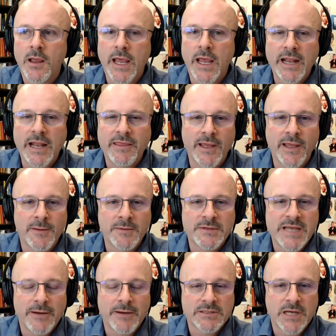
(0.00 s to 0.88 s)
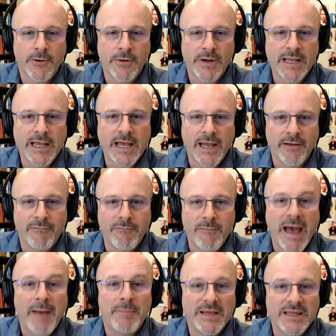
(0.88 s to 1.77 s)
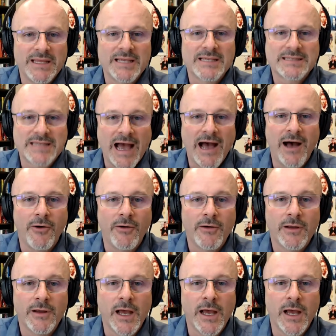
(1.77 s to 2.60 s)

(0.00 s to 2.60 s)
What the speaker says: and I think MJ was already kind of mapping this out.